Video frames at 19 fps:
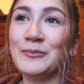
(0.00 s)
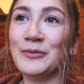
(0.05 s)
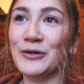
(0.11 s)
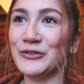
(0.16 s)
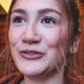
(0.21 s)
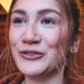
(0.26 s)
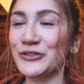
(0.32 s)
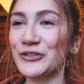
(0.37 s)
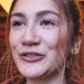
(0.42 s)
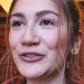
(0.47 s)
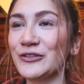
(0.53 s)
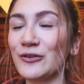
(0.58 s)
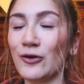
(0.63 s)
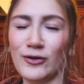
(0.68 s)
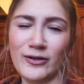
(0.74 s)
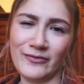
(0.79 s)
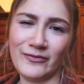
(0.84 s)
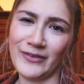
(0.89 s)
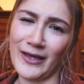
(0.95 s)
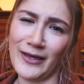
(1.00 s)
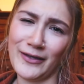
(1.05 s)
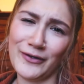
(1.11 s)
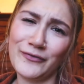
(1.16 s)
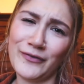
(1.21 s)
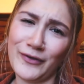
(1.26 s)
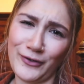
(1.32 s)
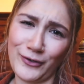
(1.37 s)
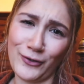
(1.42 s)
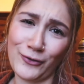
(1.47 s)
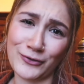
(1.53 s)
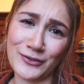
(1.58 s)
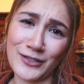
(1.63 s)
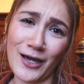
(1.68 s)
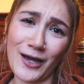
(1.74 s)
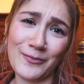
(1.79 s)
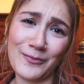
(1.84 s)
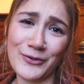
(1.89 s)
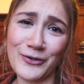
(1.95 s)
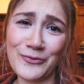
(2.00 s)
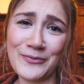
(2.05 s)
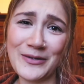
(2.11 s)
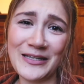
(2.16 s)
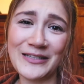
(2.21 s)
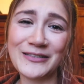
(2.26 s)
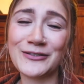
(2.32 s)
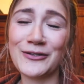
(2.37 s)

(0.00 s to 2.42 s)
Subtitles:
but just not lived there in a very long time, you know what I mean?